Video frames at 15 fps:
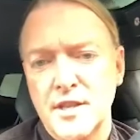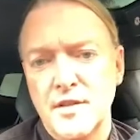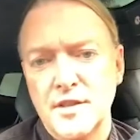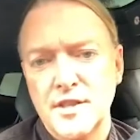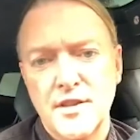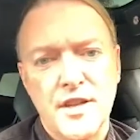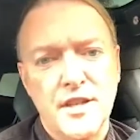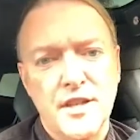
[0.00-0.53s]

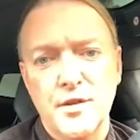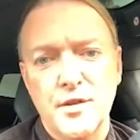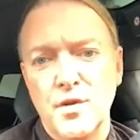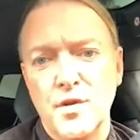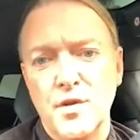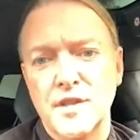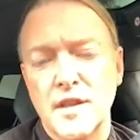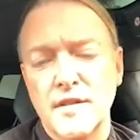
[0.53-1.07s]
So they do it
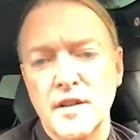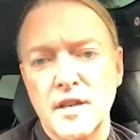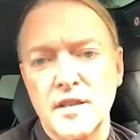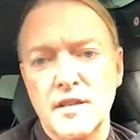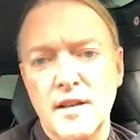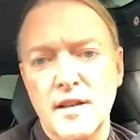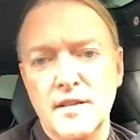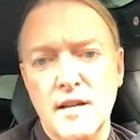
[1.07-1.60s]
all. So they got
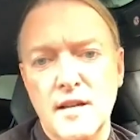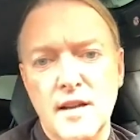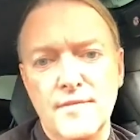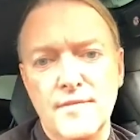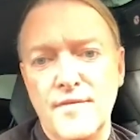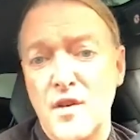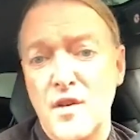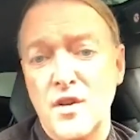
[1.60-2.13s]

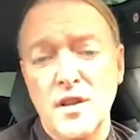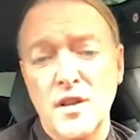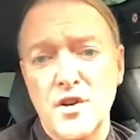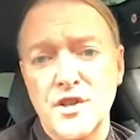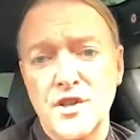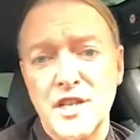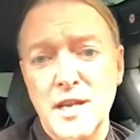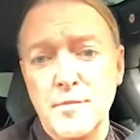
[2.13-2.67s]
a very
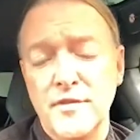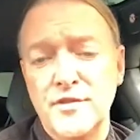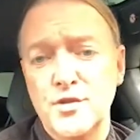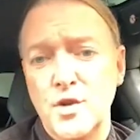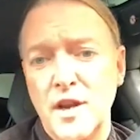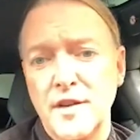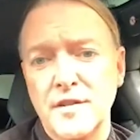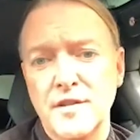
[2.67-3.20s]
large team of
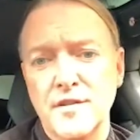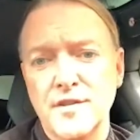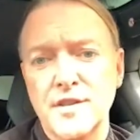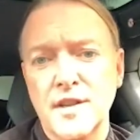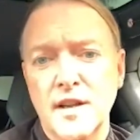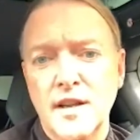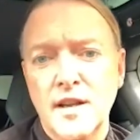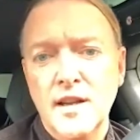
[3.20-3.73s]

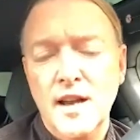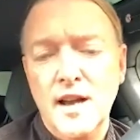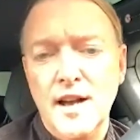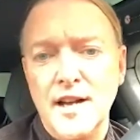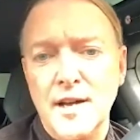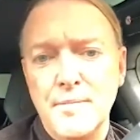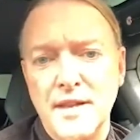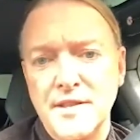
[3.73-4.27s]
traders
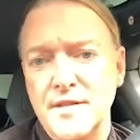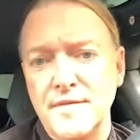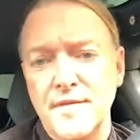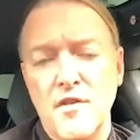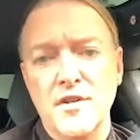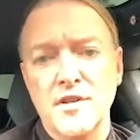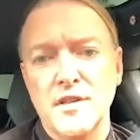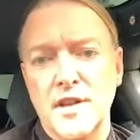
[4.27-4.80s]
based in
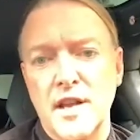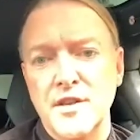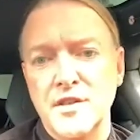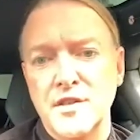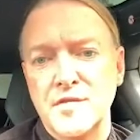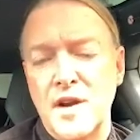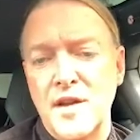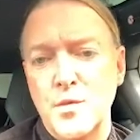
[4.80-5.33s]
various
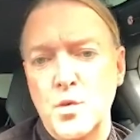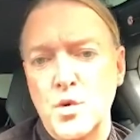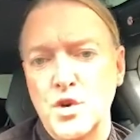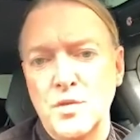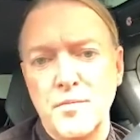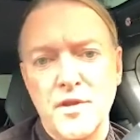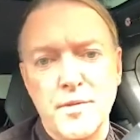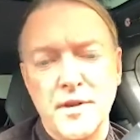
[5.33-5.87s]
locations around the
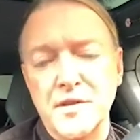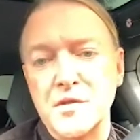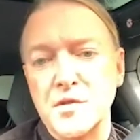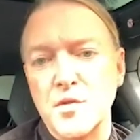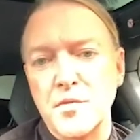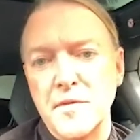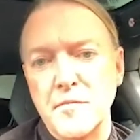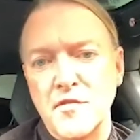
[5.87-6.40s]
world, but the
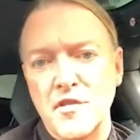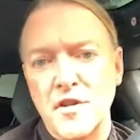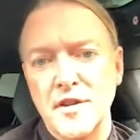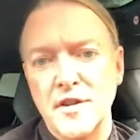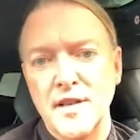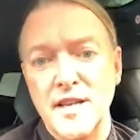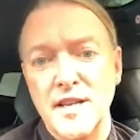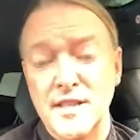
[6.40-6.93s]
biggest group of them are
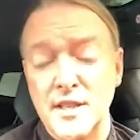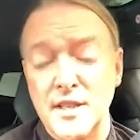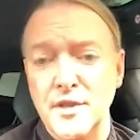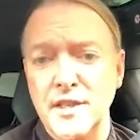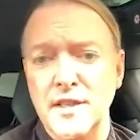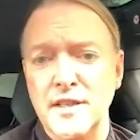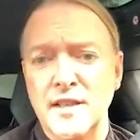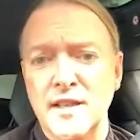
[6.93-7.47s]
in
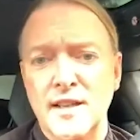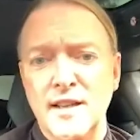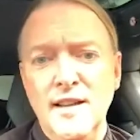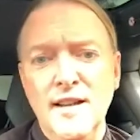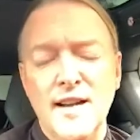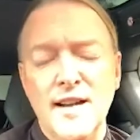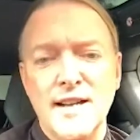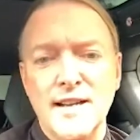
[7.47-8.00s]
Estonia.
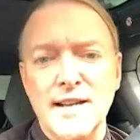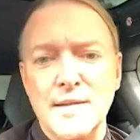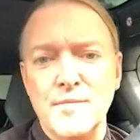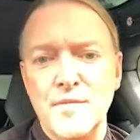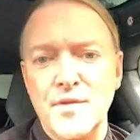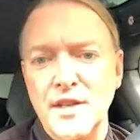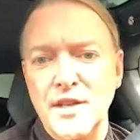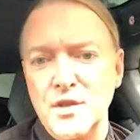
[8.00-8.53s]

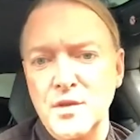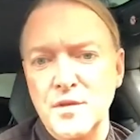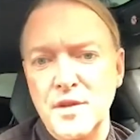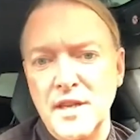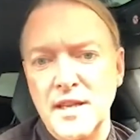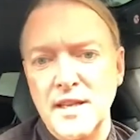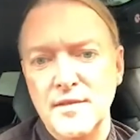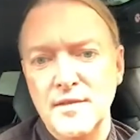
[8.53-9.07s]
They
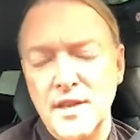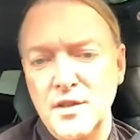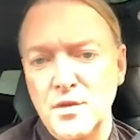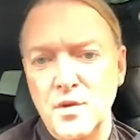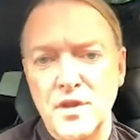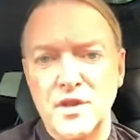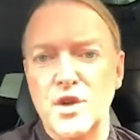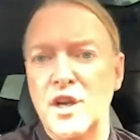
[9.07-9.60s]
do
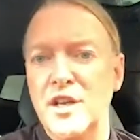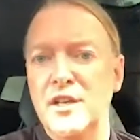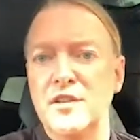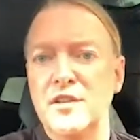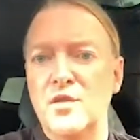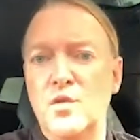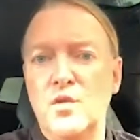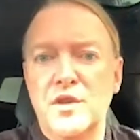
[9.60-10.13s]
all the trading
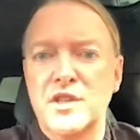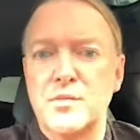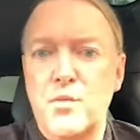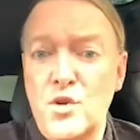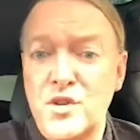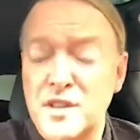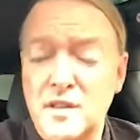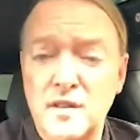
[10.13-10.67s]
on all the
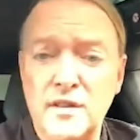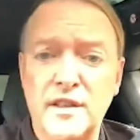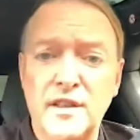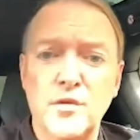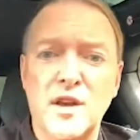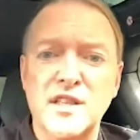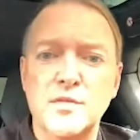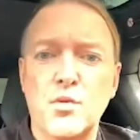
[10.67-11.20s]
sports,
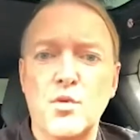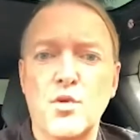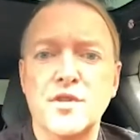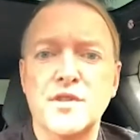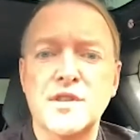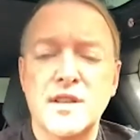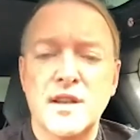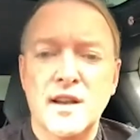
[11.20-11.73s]
including US
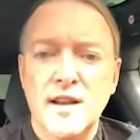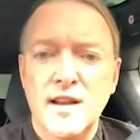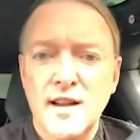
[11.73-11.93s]
sports.